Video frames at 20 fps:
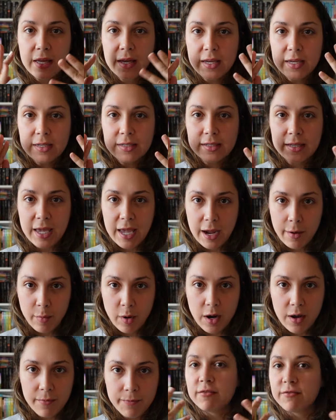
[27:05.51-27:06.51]
his
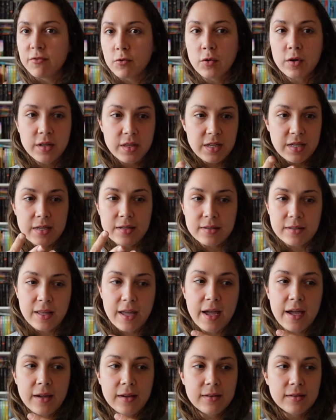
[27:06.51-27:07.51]
camera for these
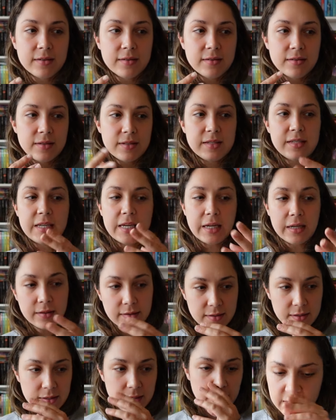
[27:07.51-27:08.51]
like
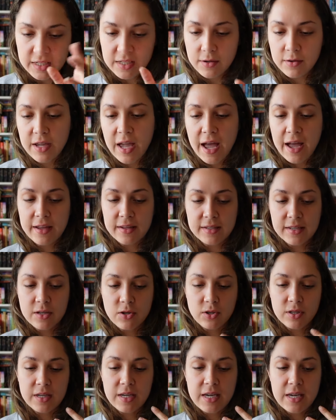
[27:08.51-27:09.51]
scenes. So yeah,
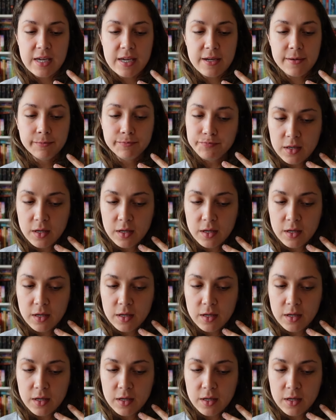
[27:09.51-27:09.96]
essentially he